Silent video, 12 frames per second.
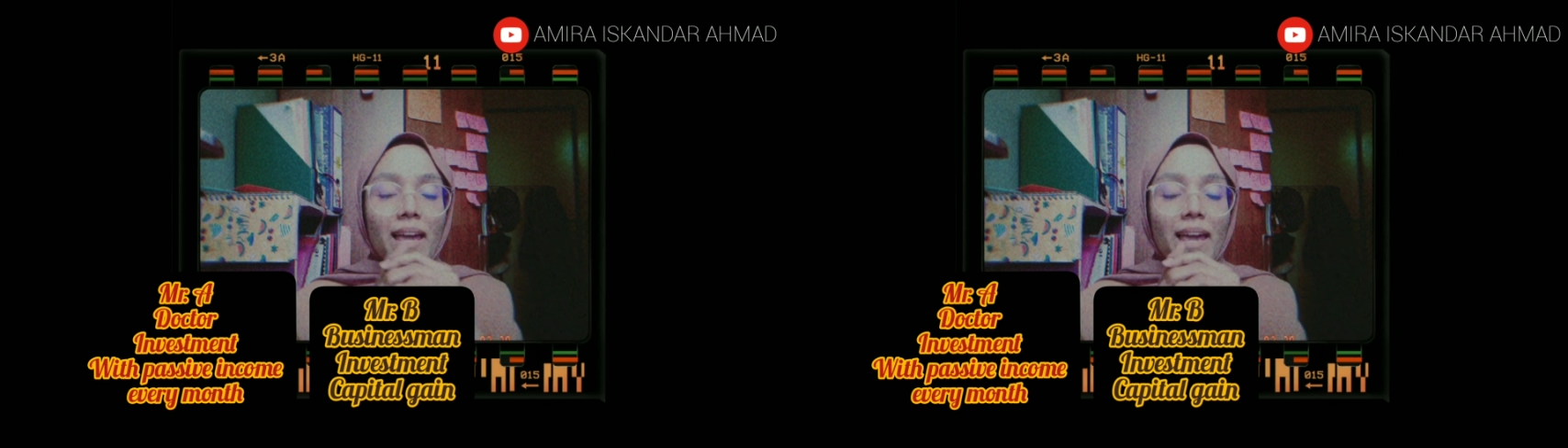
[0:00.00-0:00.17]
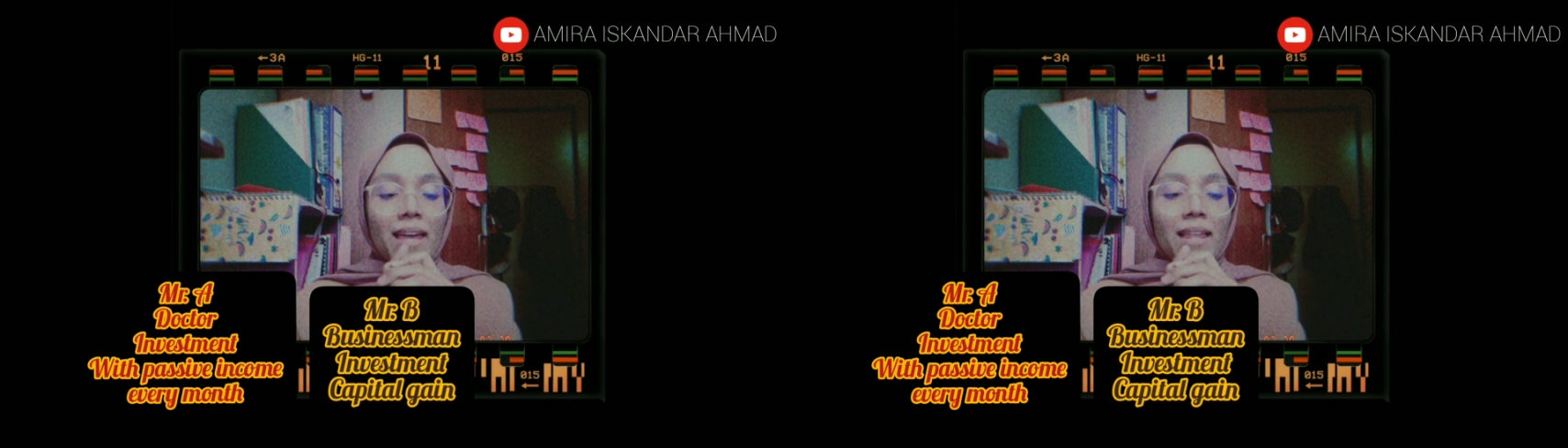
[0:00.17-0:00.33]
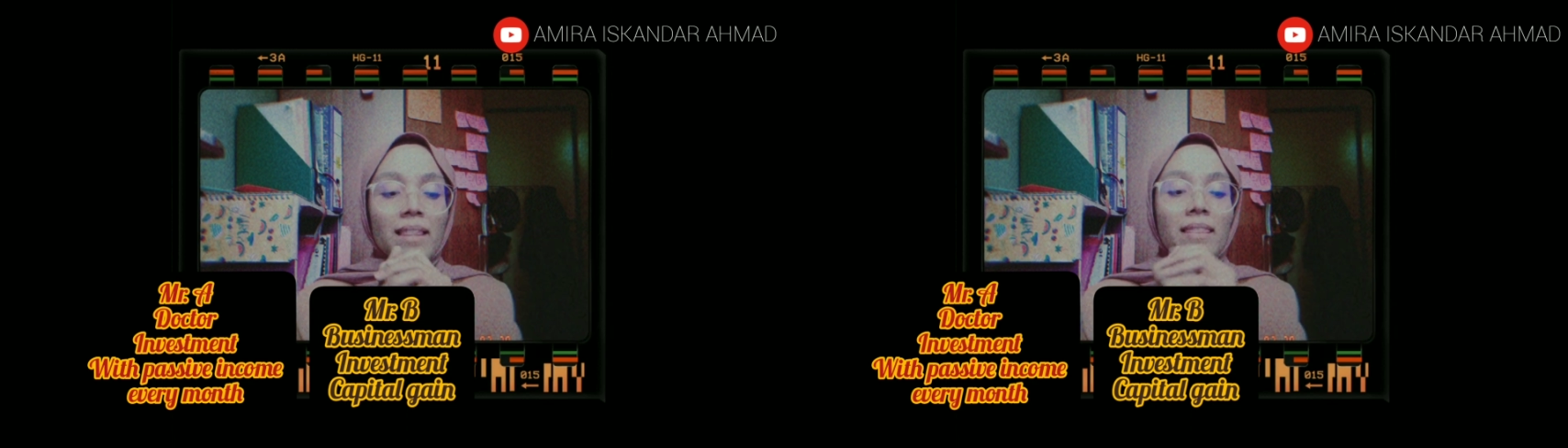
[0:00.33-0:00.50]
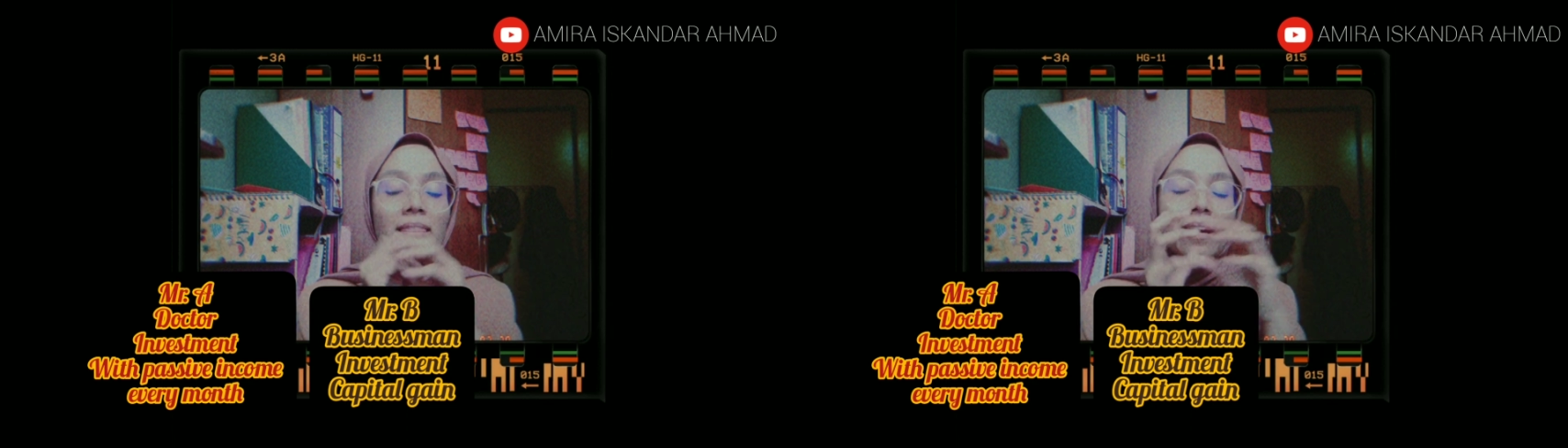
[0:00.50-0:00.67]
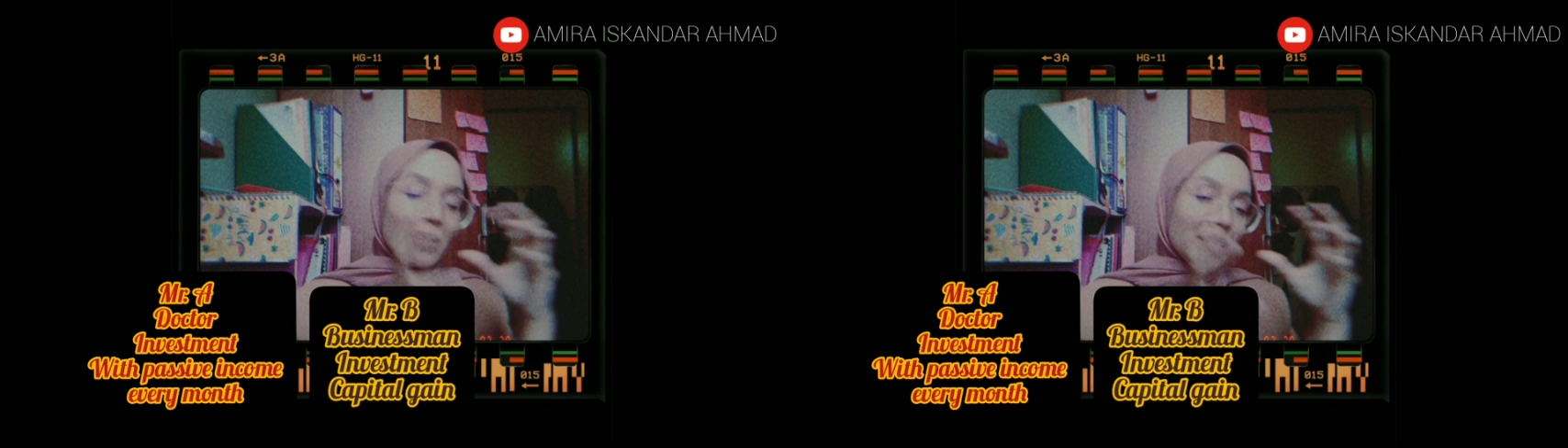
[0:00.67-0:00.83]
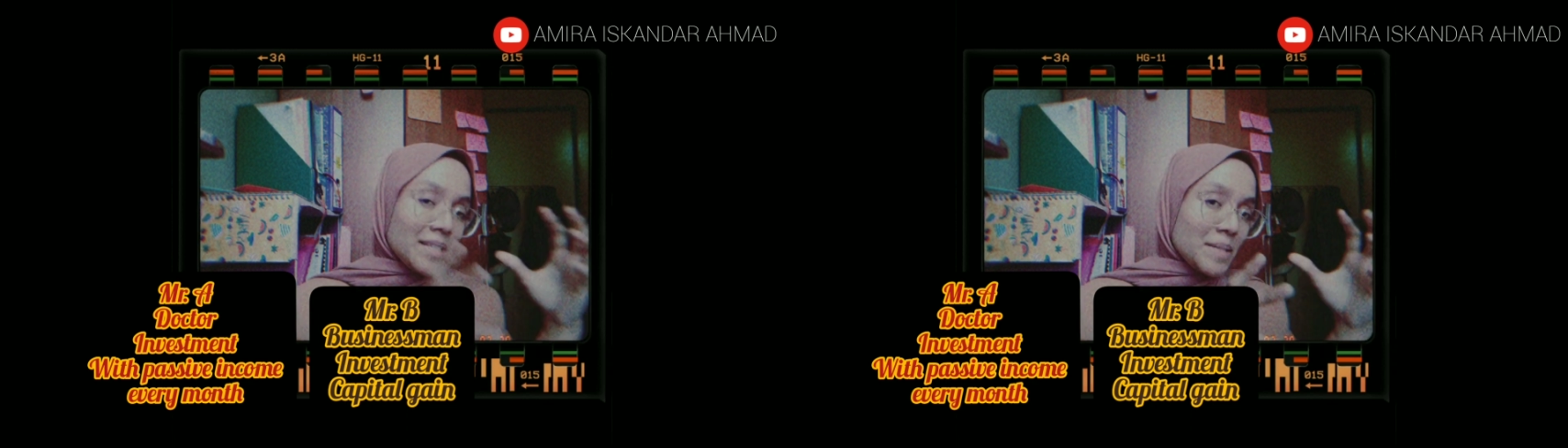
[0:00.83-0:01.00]
And
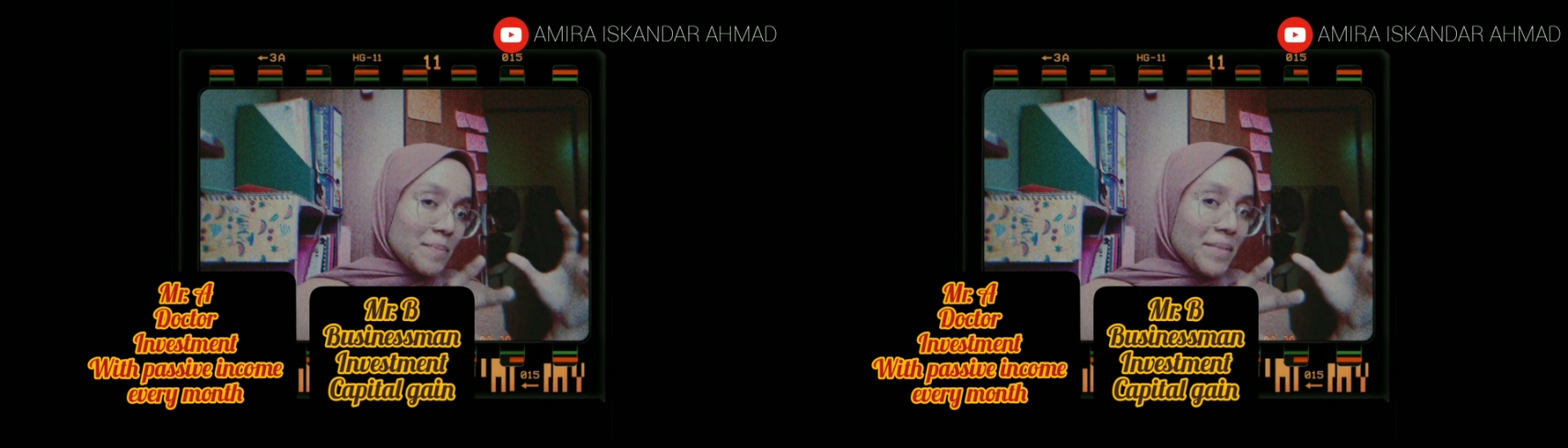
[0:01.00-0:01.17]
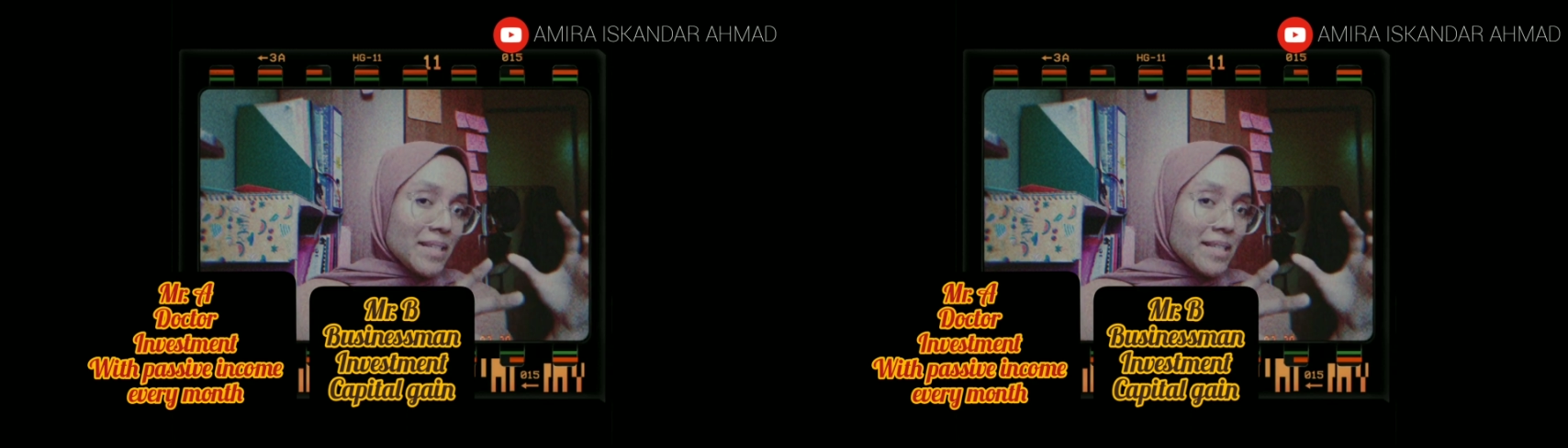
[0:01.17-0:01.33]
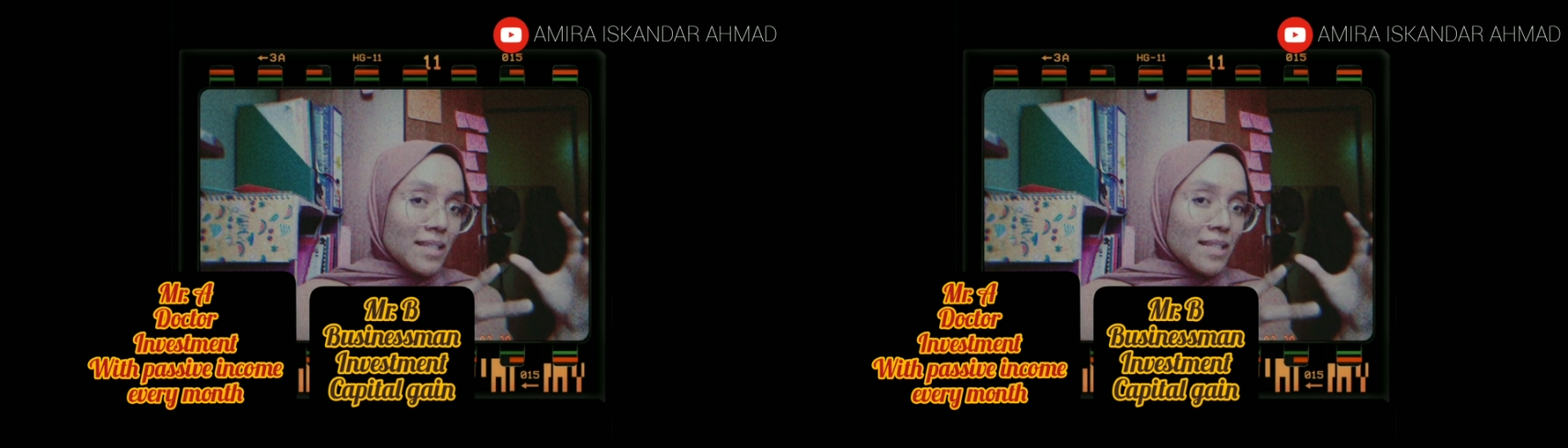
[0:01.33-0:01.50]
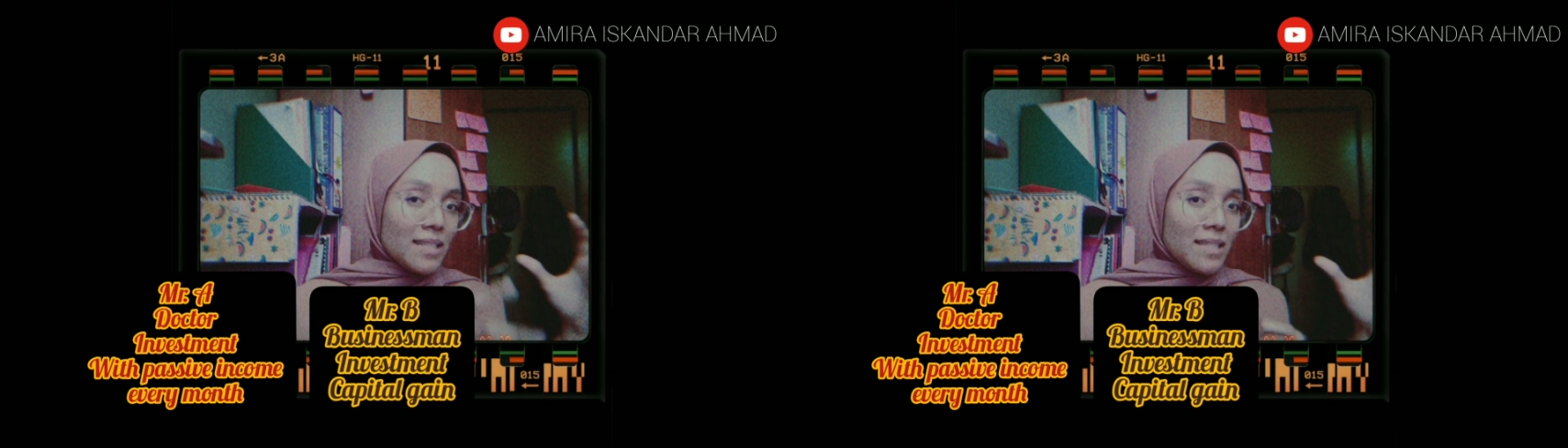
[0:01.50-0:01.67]
there is Mr.